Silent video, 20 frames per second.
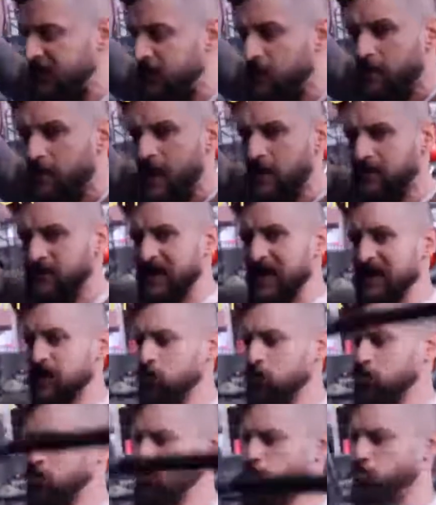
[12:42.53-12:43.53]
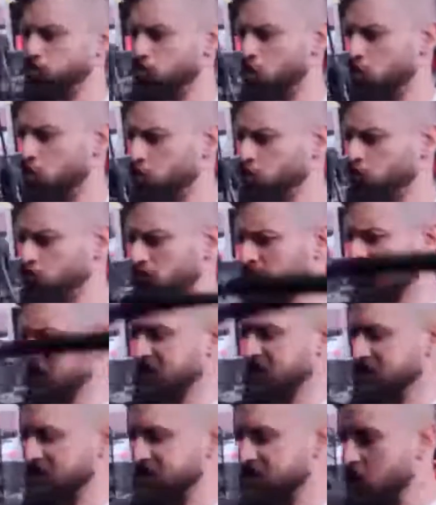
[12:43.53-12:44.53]
about that controlled
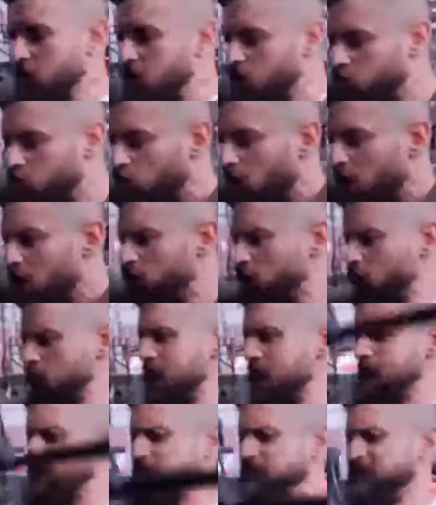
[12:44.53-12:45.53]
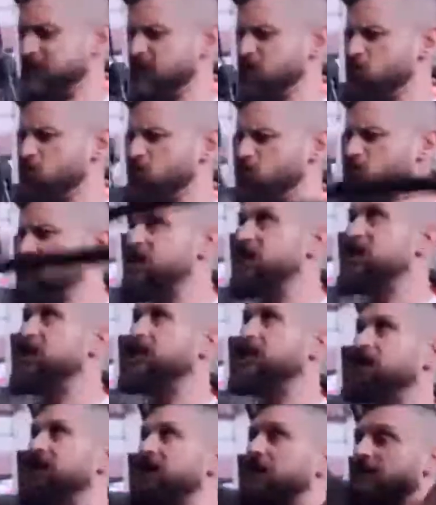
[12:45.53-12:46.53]
release. 12 reps, really
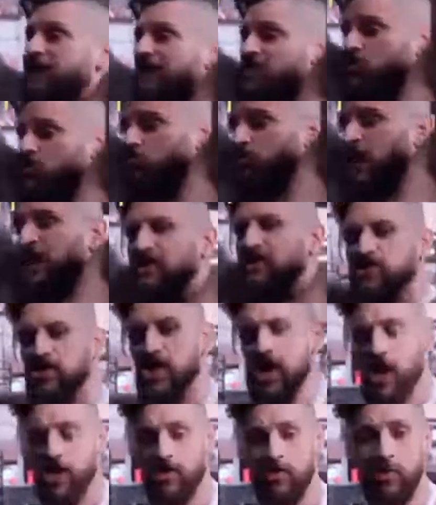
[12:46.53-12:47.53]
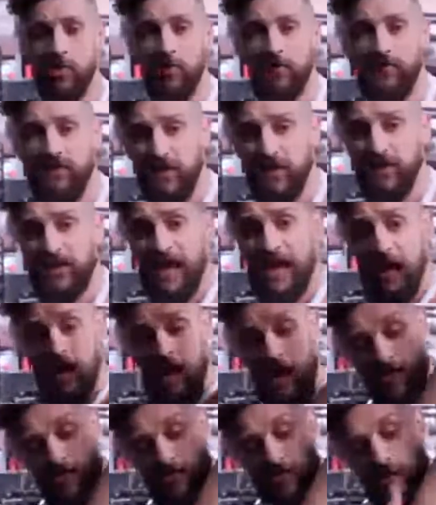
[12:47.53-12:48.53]
feel that stretch, and you will feel that
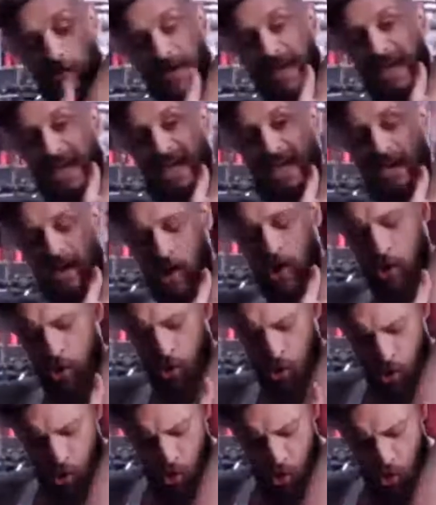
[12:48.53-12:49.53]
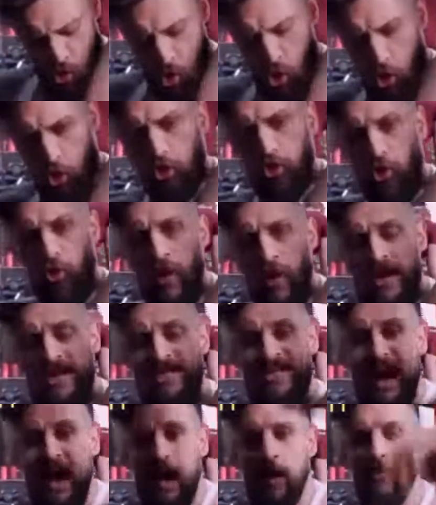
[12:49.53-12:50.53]
from here all the way
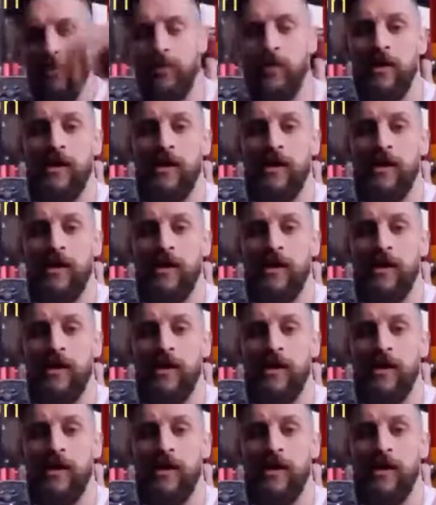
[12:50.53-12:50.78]
down.